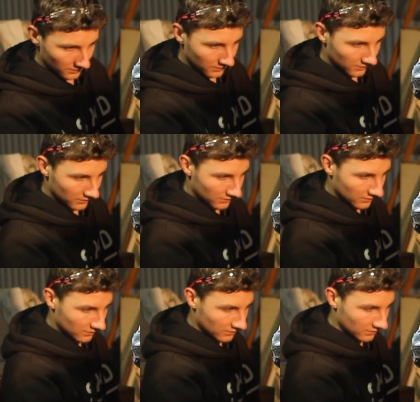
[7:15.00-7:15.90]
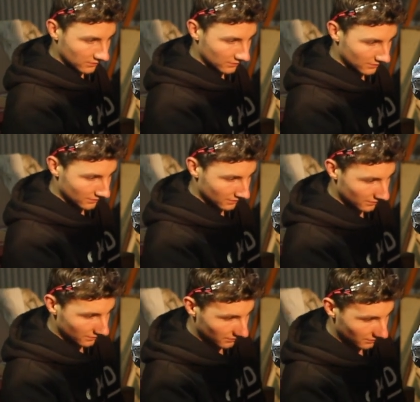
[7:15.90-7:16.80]

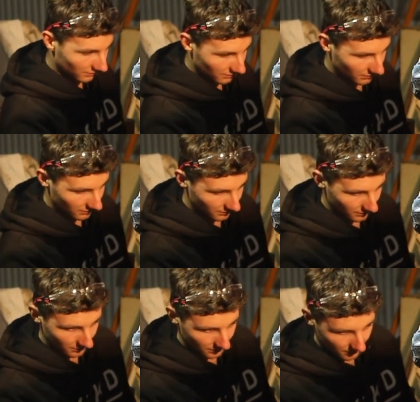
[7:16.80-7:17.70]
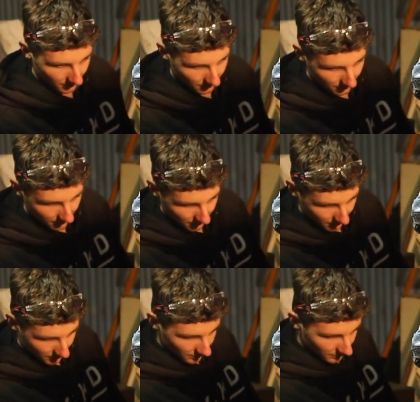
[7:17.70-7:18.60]

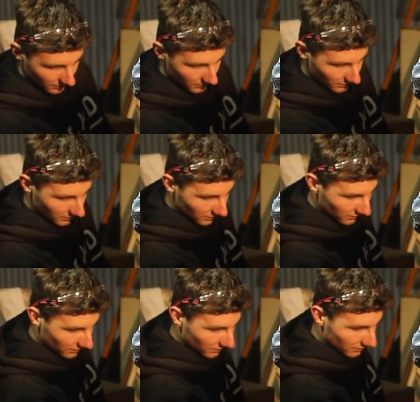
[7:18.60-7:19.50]
(no one is talking)